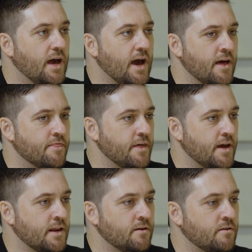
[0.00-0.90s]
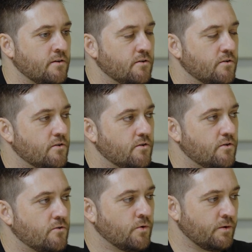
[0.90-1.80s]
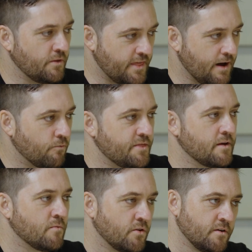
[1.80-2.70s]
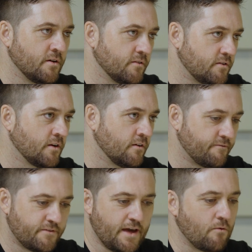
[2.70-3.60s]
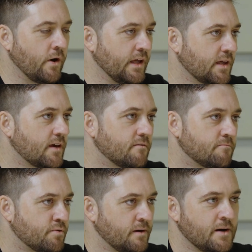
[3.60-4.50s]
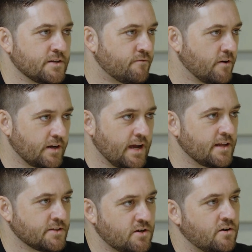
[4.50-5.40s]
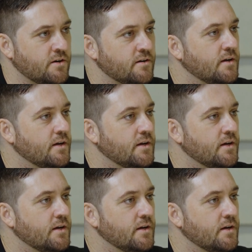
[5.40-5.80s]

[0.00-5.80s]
And then we were there with them on for that week, pretty much very hands-on,